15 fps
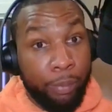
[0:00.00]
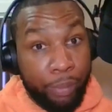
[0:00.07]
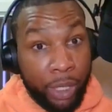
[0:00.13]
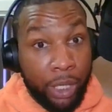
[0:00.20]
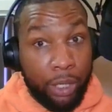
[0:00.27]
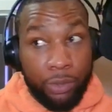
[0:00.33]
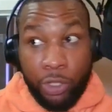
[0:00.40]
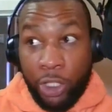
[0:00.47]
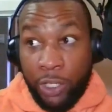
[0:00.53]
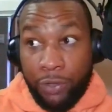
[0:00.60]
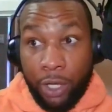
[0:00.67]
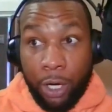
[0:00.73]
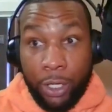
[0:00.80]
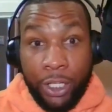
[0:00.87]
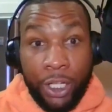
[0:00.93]
but Steve
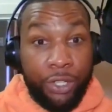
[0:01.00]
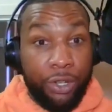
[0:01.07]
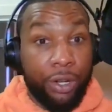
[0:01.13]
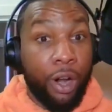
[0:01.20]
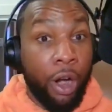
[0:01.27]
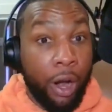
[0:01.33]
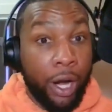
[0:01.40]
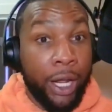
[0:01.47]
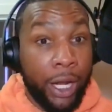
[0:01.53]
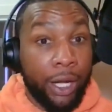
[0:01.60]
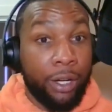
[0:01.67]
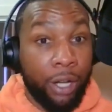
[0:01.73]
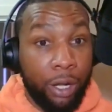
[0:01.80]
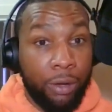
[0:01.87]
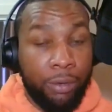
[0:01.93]
Sarkisian, our head
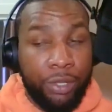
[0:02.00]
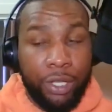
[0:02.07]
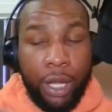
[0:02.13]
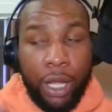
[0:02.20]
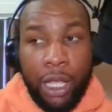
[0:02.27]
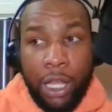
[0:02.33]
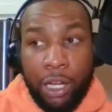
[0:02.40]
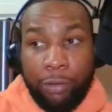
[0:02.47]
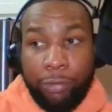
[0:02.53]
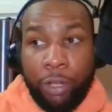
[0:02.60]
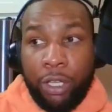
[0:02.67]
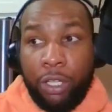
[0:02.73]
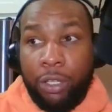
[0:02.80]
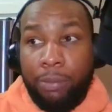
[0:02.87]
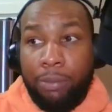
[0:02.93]
coach, in
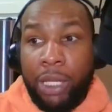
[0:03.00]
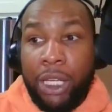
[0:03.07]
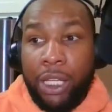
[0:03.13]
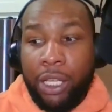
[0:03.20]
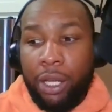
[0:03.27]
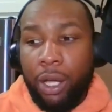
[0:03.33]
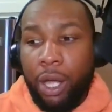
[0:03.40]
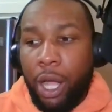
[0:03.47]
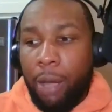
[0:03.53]
front of the media,